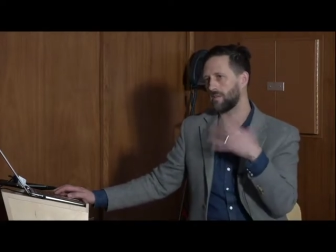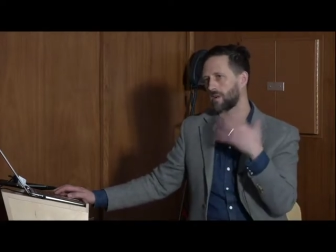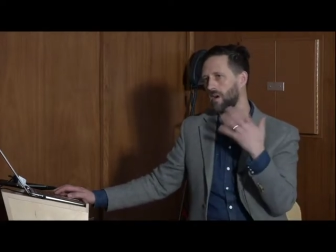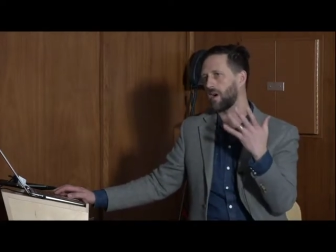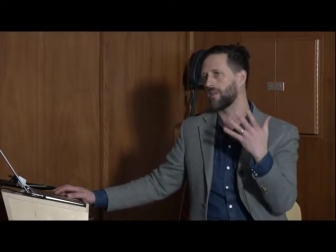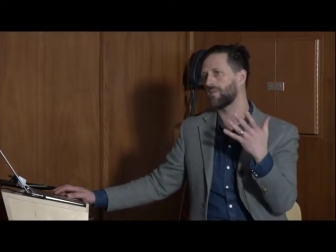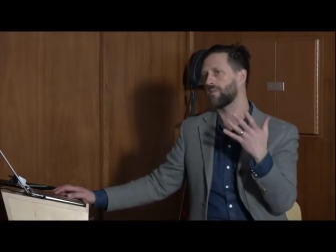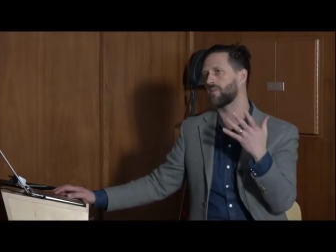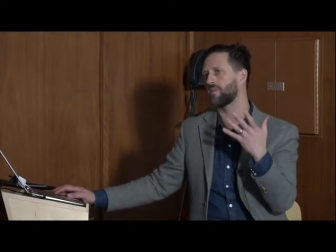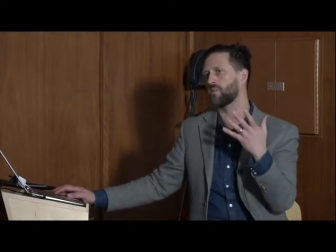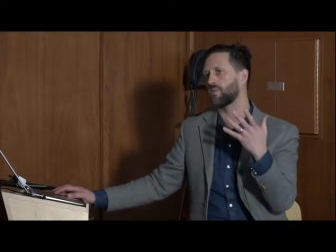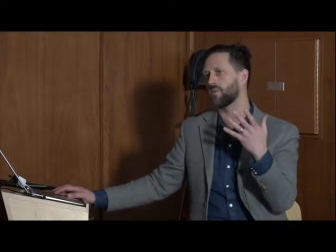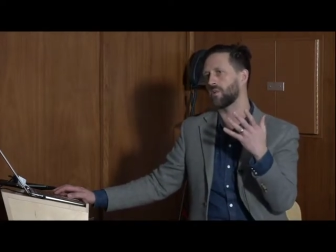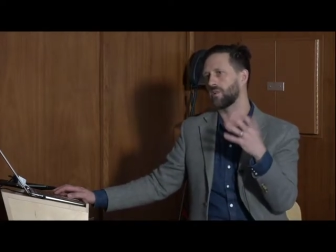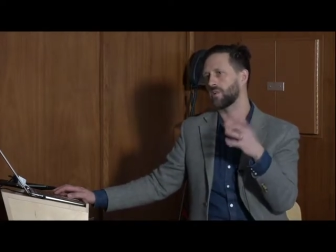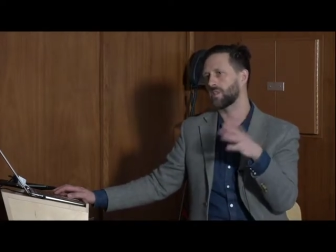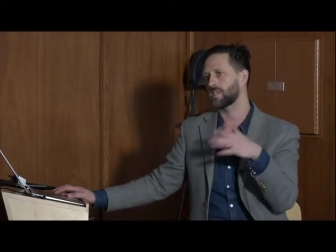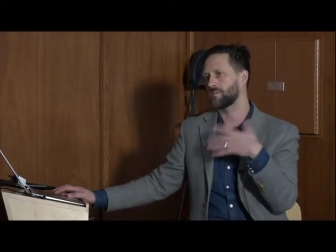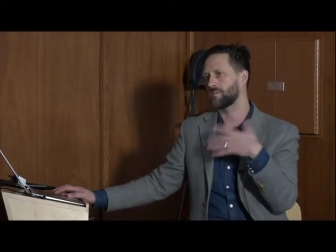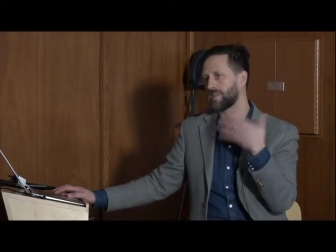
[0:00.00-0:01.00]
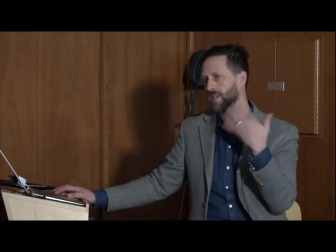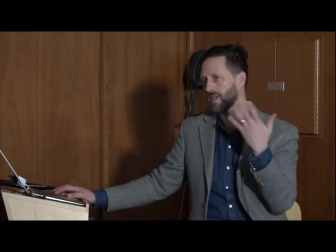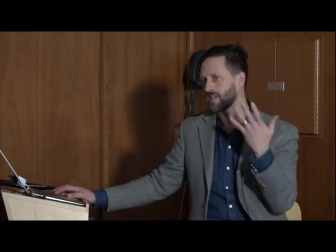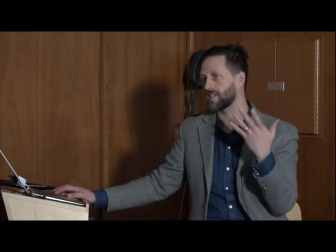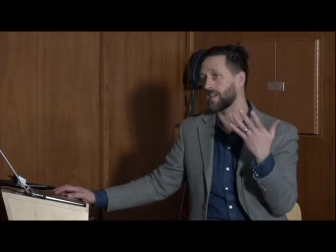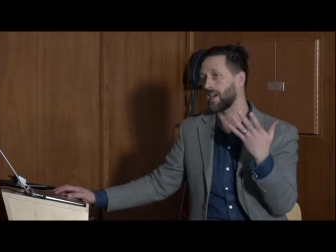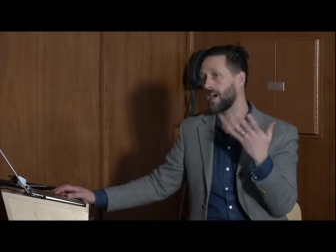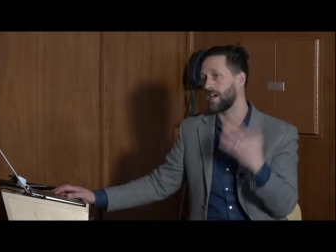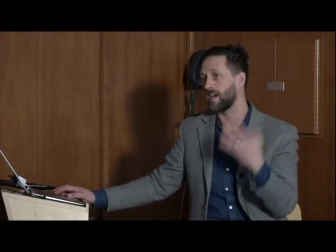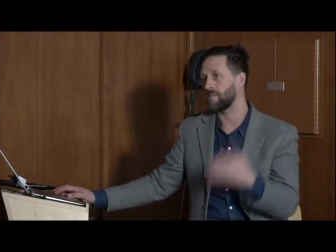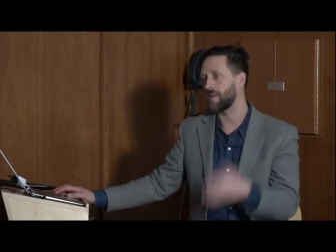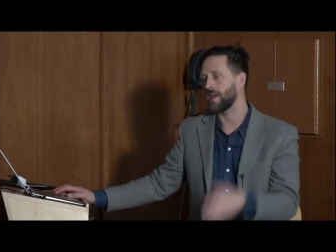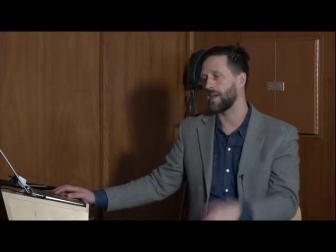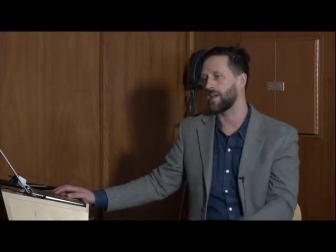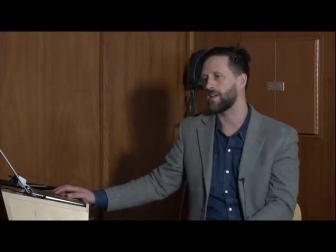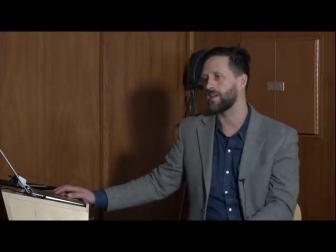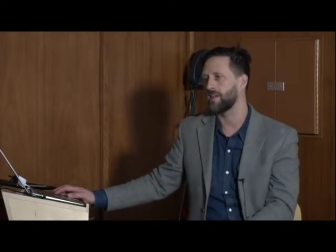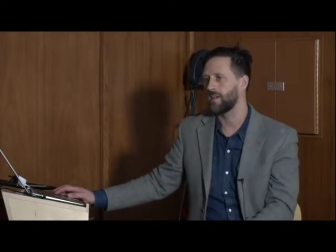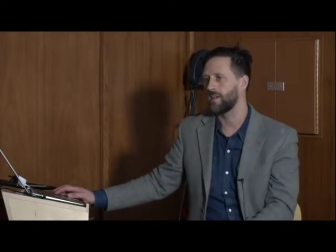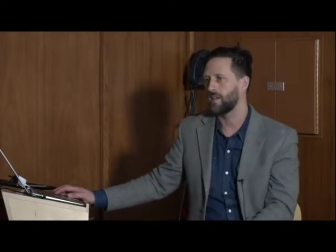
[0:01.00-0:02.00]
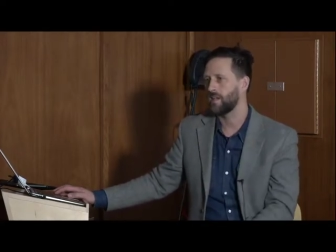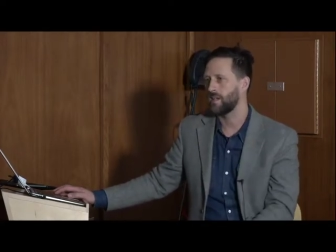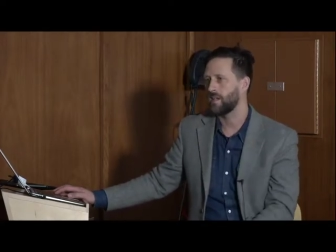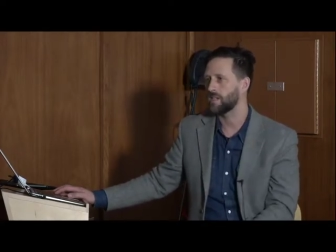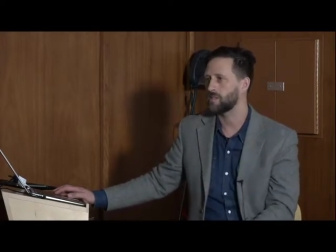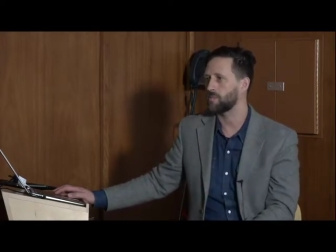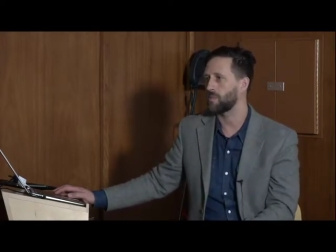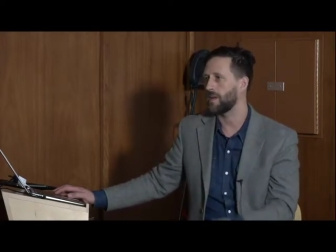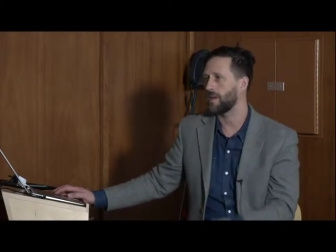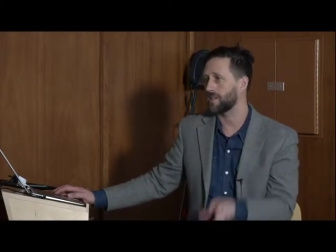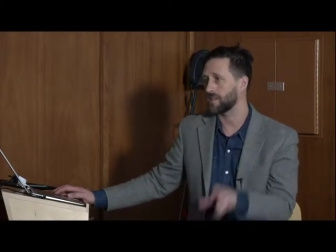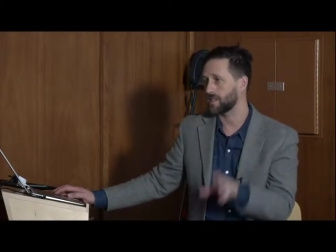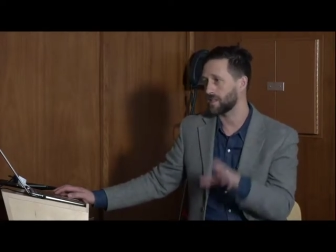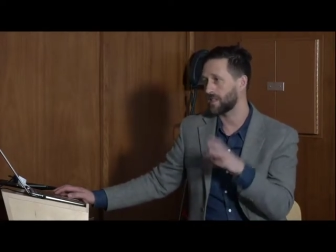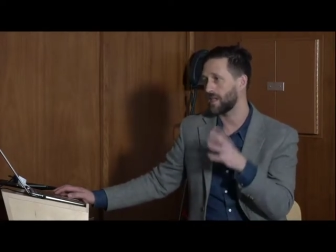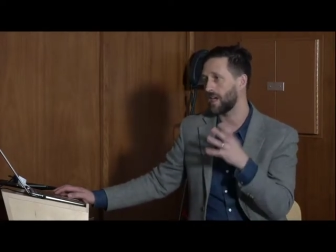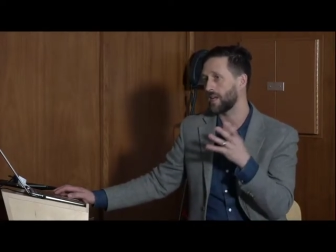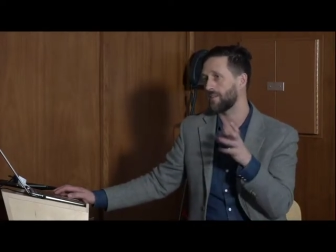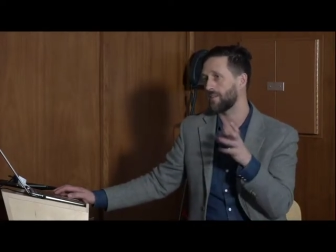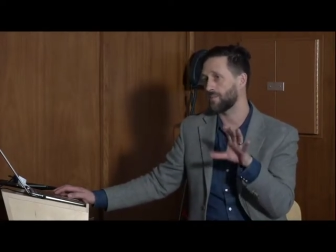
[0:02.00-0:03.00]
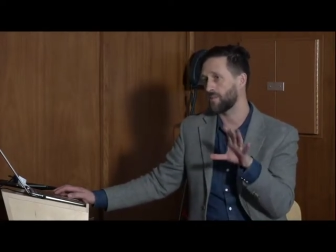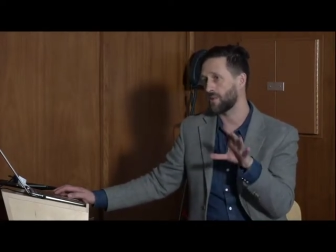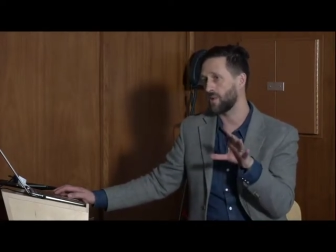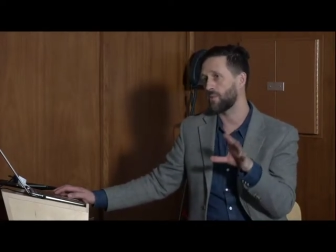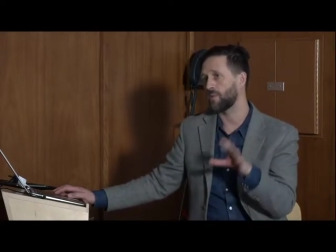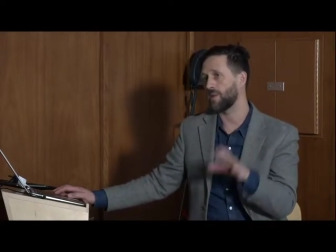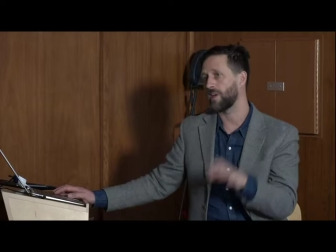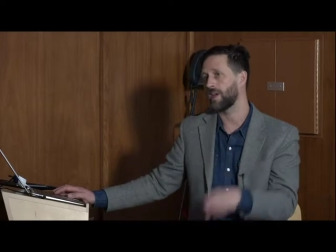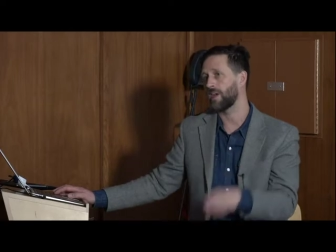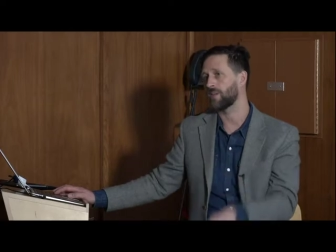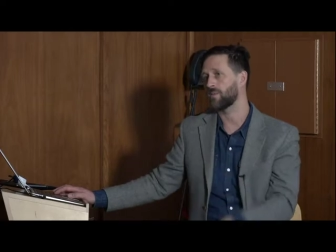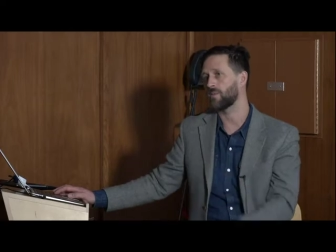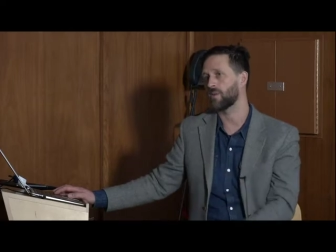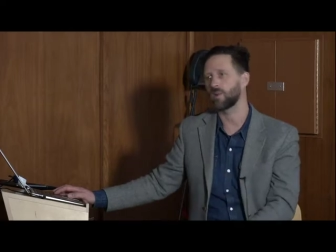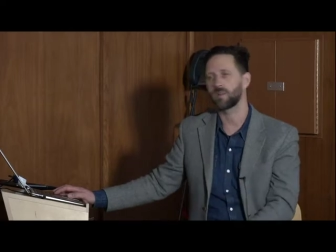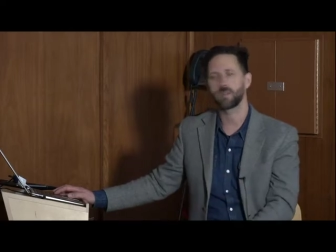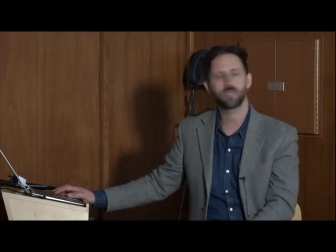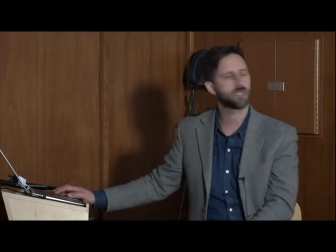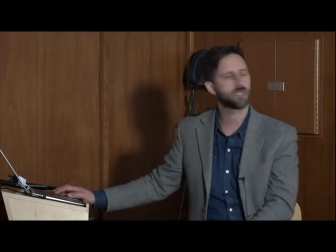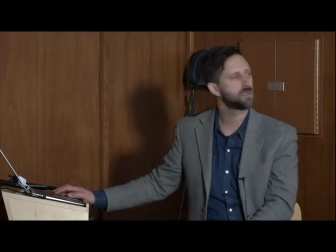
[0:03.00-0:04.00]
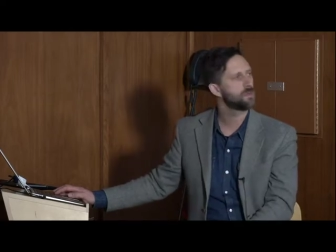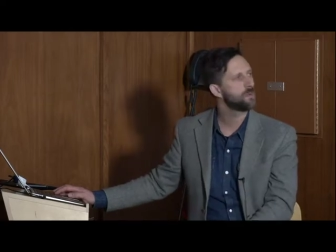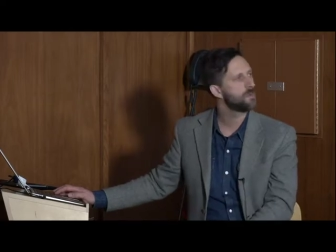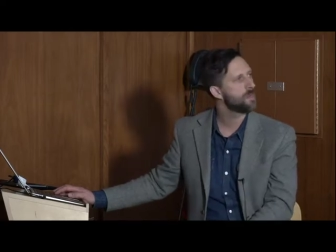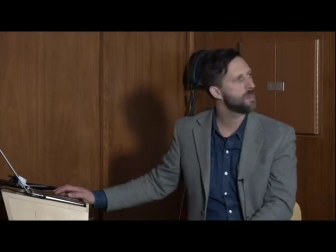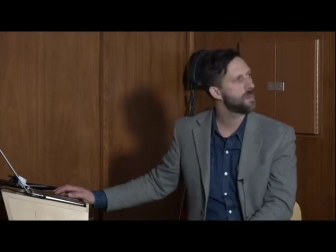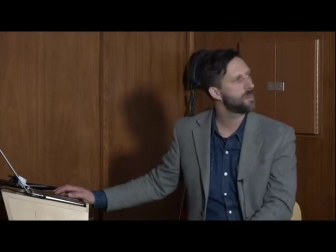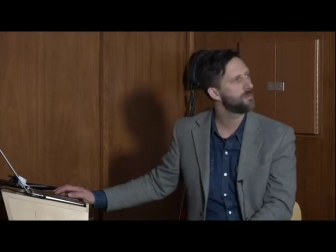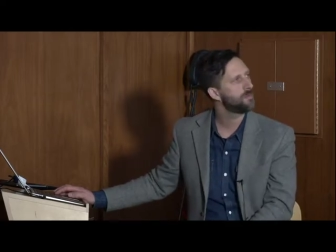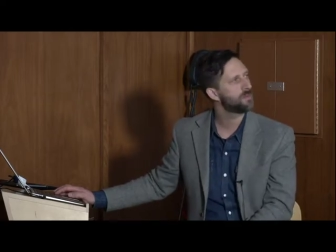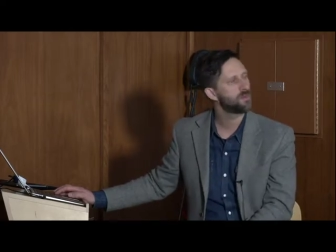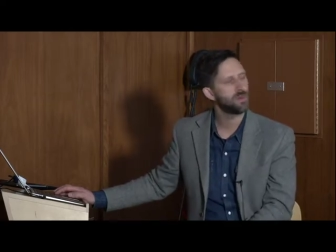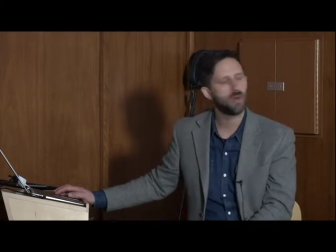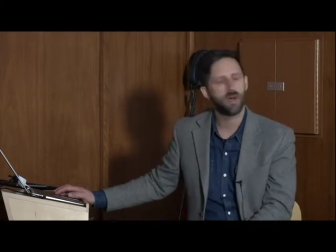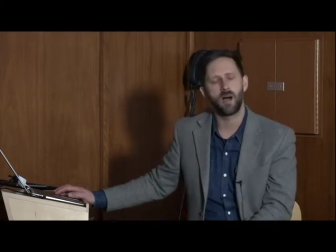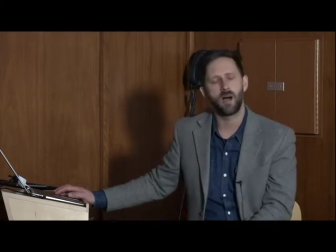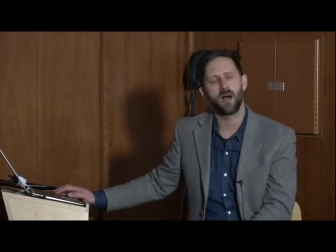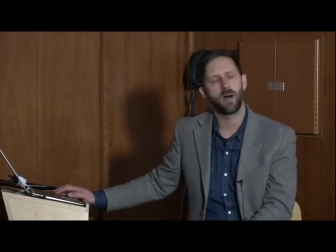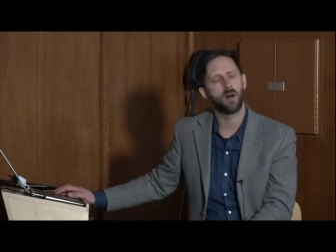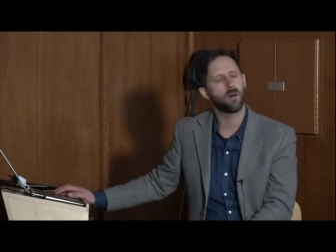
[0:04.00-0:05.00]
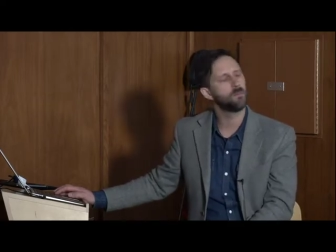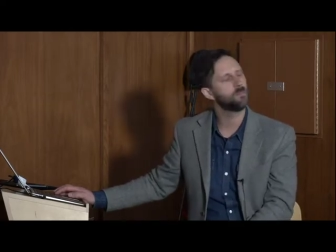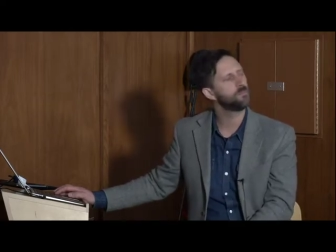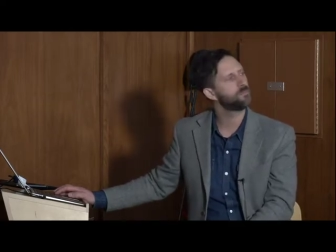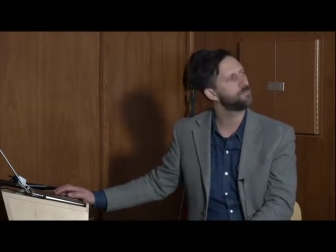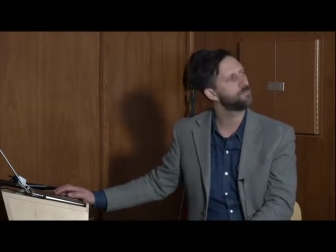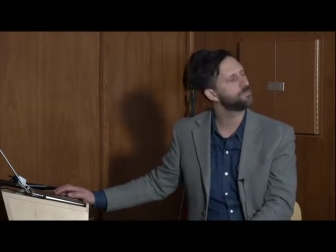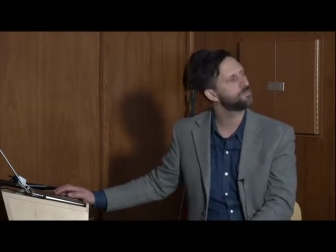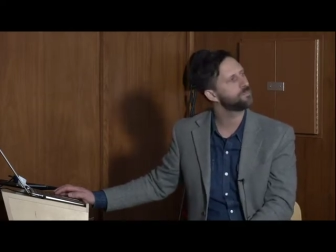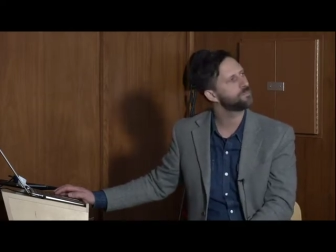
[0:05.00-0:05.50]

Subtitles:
authored works, things that I made, as well as kind of appropriated works. And